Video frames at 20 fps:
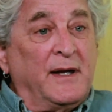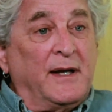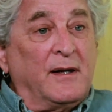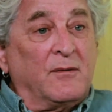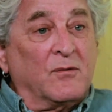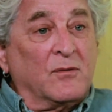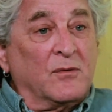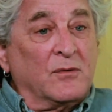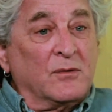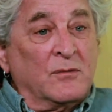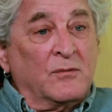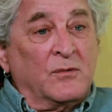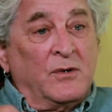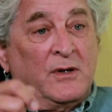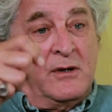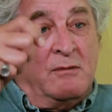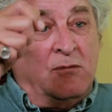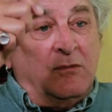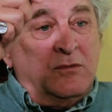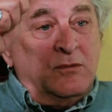And we're,
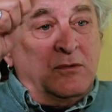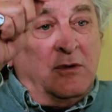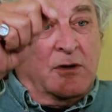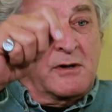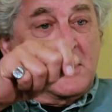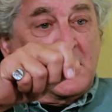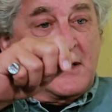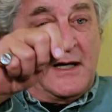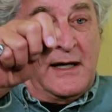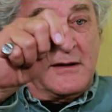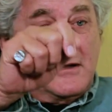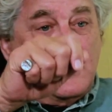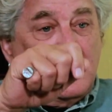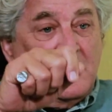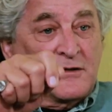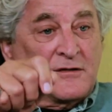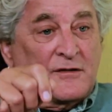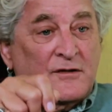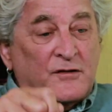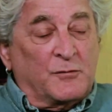we were looking down the
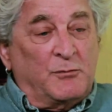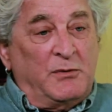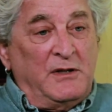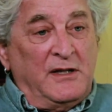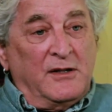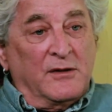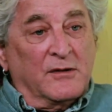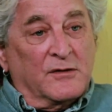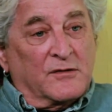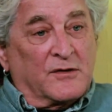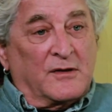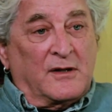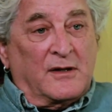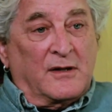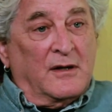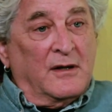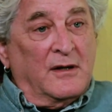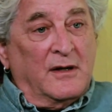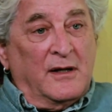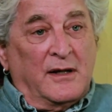list of speakers,
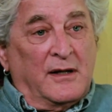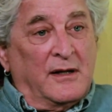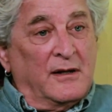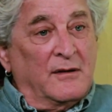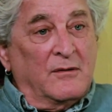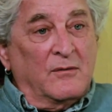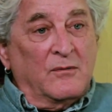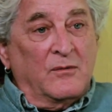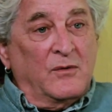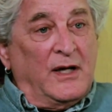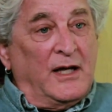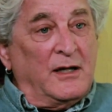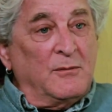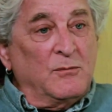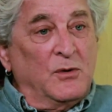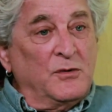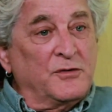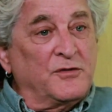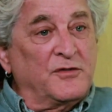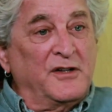and, and we had
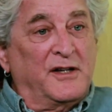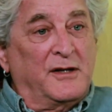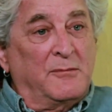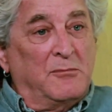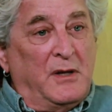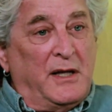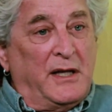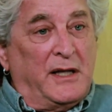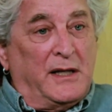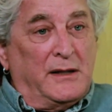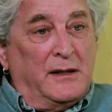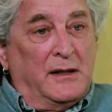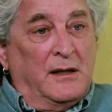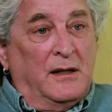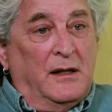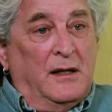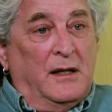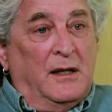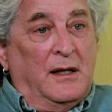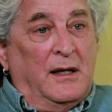mostly men.
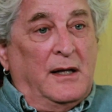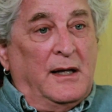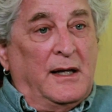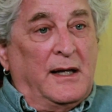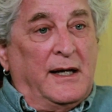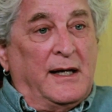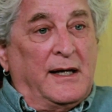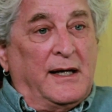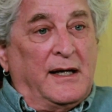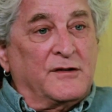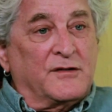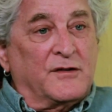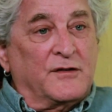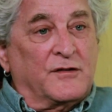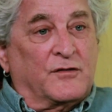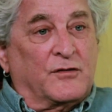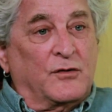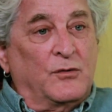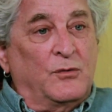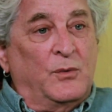And I
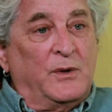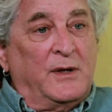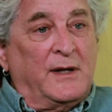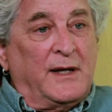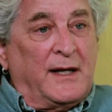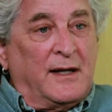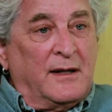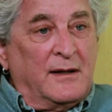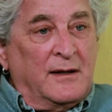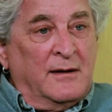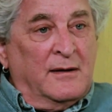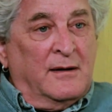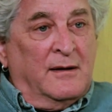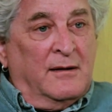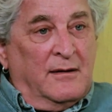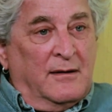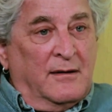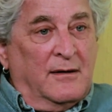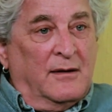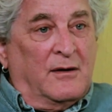said, Sue, we got to
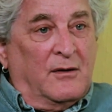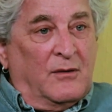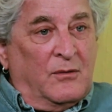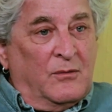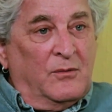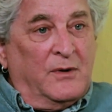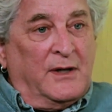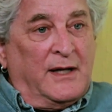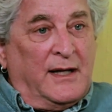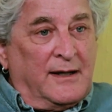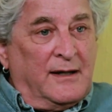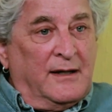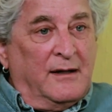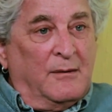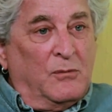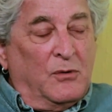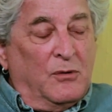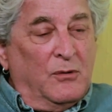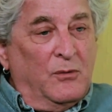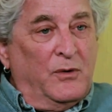you know, we got to
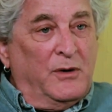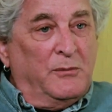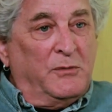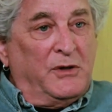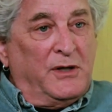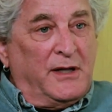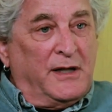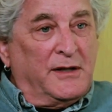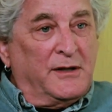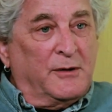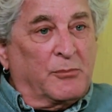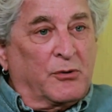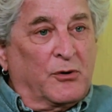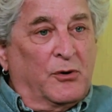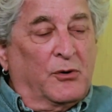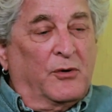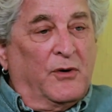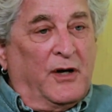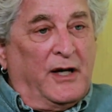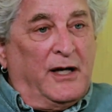get more women on the
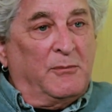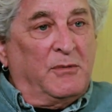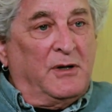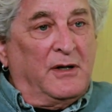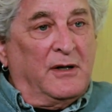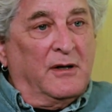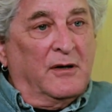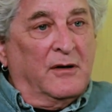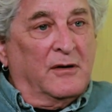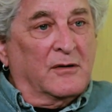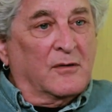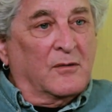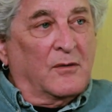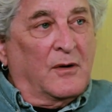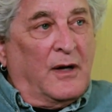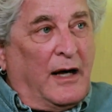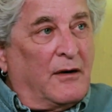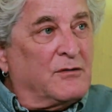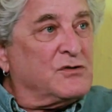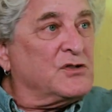program here.
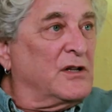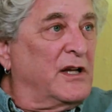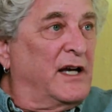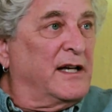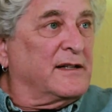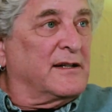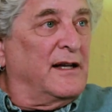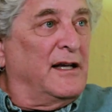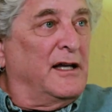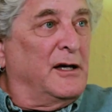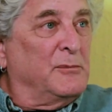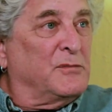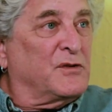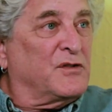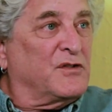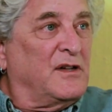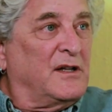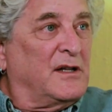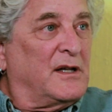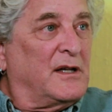How'd you like to
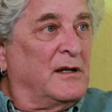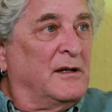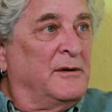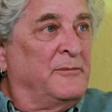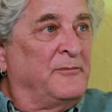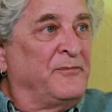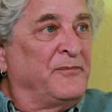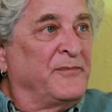MC it?